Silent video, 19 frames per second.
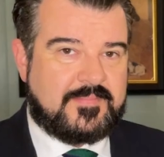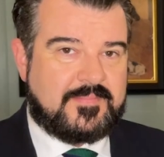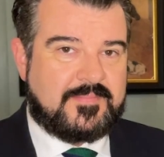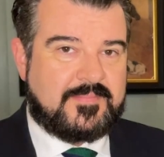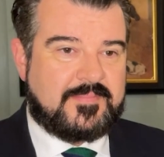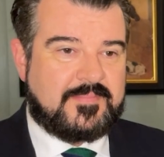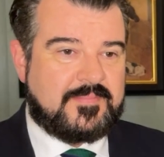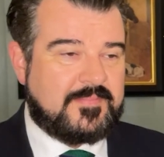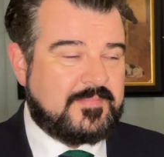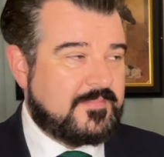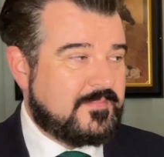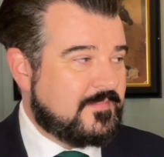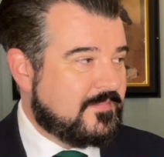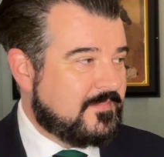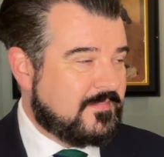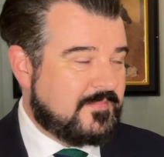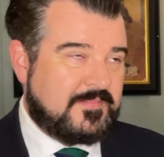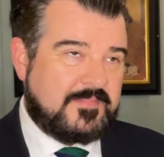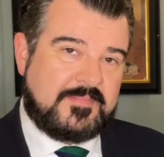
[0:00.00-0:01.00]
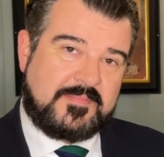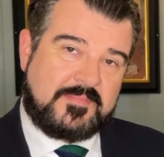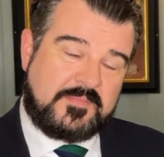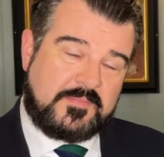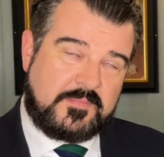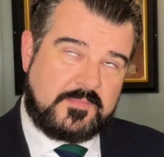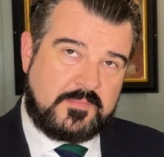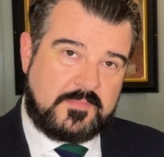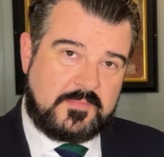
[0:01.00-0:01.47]

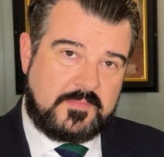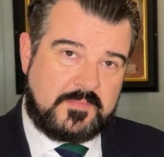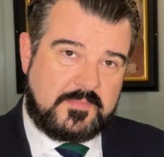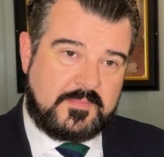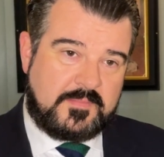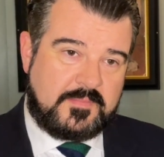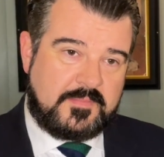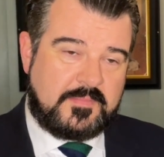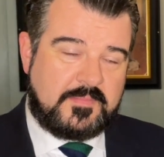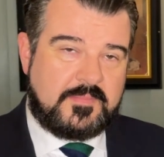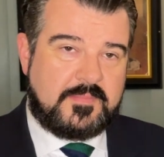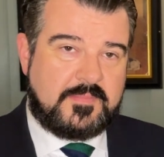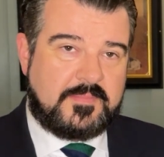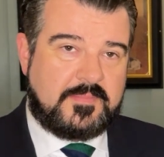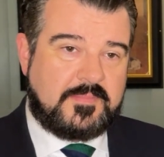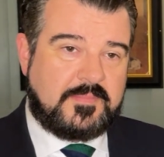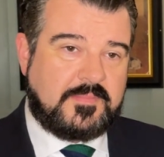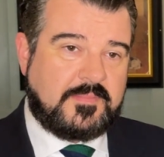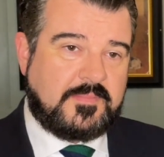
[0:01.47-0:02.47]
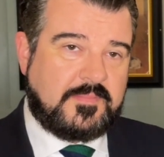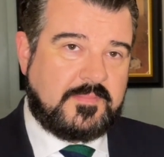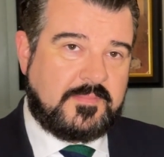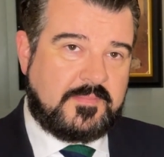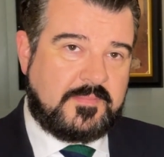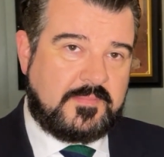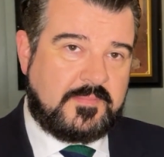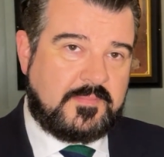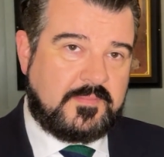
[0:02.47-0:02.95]

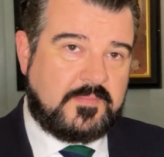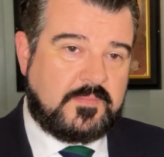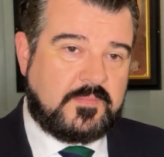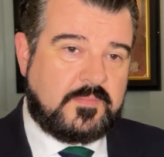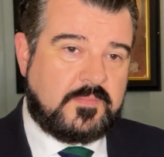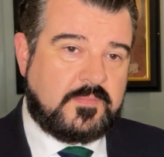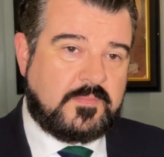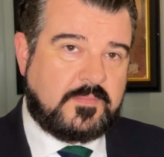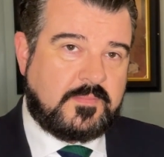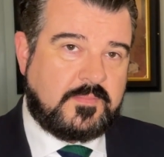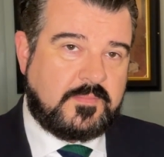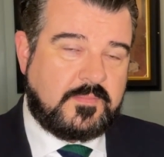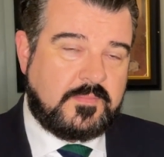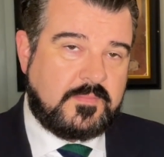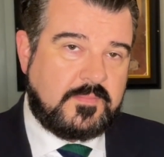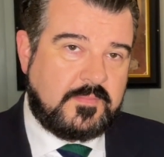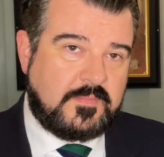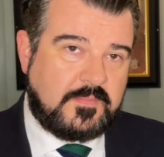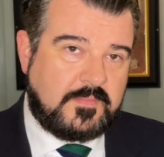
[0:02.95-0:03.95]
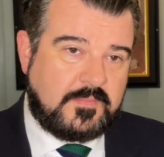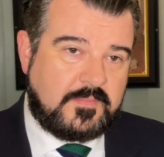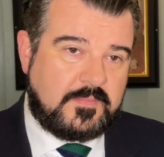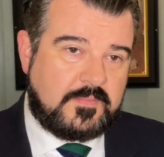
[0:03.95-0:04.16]
This person isn't speaking.